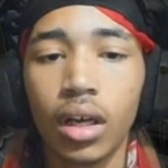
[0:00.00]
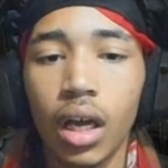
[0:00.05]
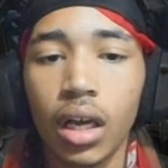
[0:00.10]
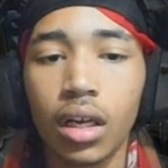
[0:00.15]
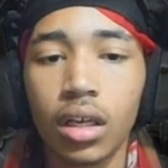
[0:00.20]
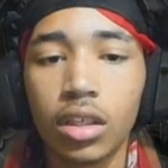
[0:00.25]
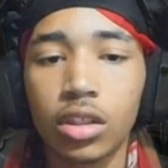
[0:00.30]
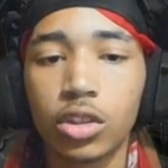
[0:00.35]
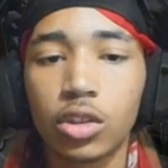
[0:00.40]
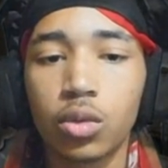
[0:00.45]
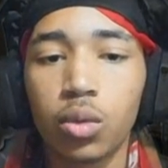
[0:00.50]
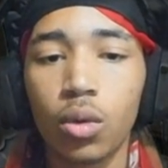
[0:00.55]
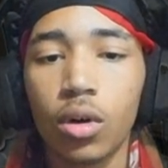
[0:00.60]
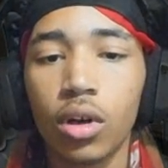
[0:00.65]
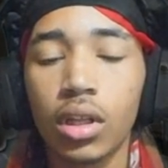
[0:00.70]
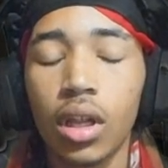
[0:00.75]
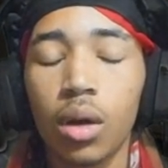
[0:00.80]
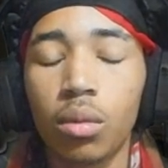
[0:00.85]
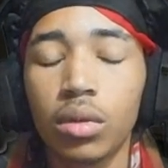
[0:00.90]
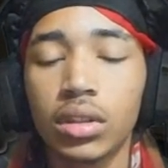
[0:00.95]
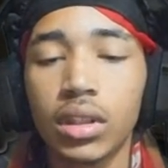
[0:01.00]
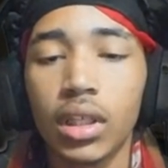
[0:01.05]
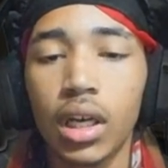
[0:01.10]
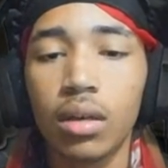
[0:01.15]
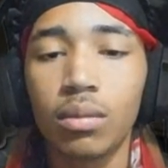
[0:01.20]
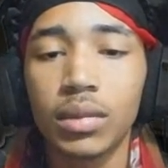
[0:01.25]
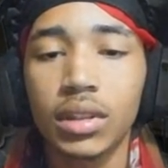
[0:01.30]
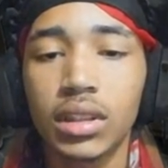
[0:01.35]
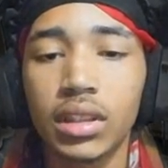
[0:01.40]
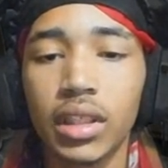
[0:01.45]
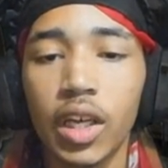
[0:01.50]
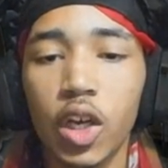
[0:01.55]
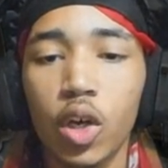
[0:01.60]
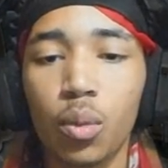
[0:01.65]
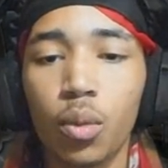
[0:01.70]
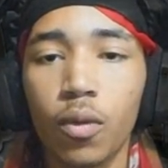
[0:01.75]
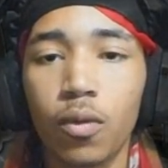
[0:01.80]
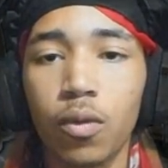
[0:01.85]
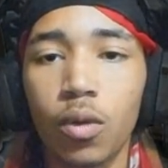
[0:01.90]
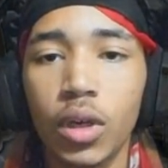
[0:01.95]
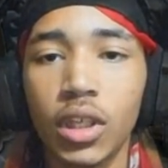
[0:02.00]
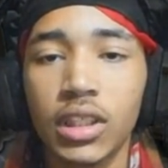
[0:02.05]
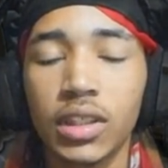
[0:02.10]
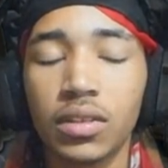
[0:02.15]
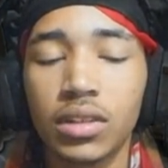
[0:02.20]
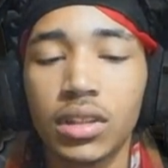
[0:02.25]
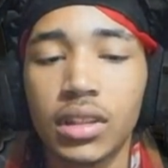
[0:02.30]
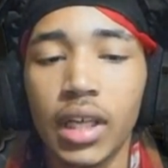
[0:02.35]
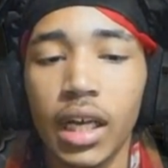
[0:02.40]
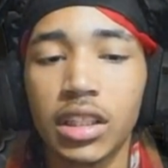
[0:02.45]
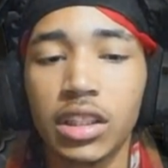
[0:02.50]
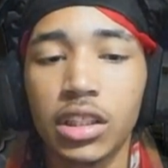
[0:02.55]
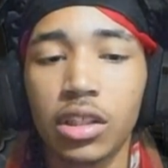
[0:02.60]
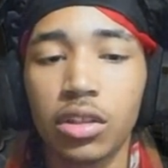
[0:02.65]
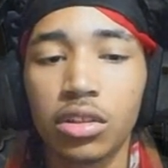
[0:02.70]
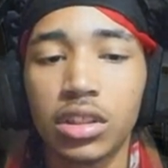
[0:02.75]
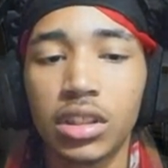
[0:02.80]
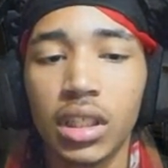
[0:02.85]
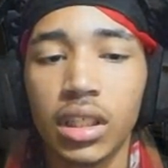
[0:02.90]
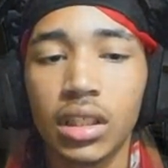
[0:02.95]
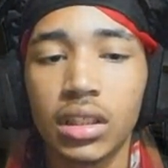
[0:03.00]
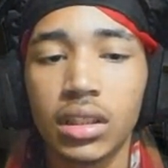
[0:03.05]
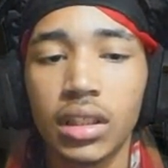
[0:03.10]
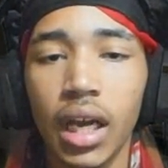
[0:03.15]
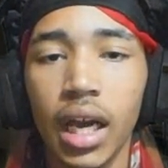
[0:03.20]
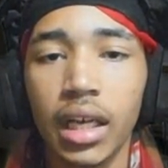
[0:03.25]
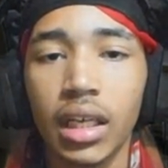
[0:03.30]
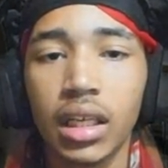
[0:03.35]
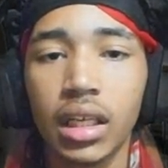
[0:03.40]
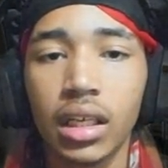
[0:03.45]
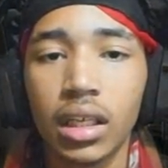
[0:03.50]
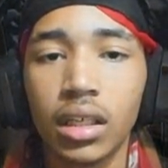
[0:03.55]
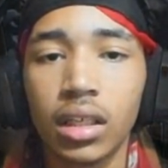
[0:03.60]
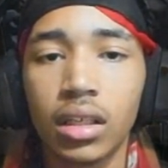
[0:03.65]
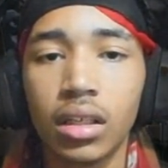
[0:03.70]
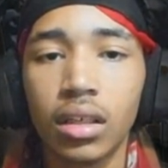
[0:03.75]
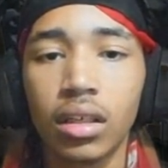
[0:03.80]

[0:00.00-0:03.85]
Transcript: I could have sworn that was the unmistakable voice of Sachiko Shinozaki.